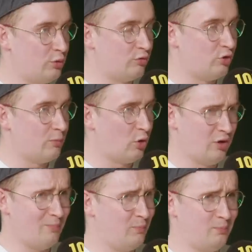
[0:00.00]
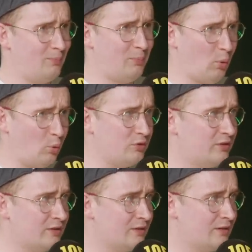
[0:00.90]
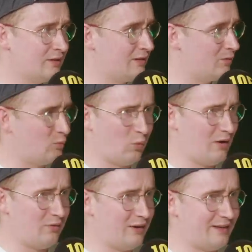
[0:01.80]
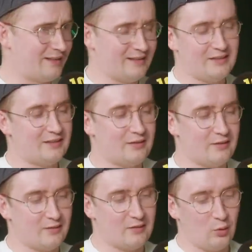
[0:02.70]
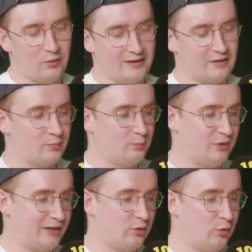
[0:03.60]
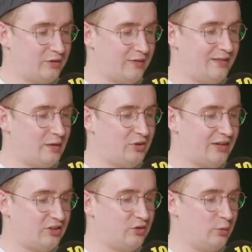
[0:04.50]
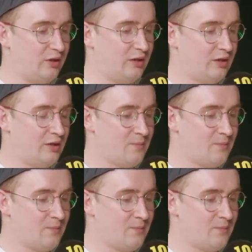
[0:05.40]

in a room on a boat. Whatever, it's it's just, the whole thing's pretty gross. And then the objection to it,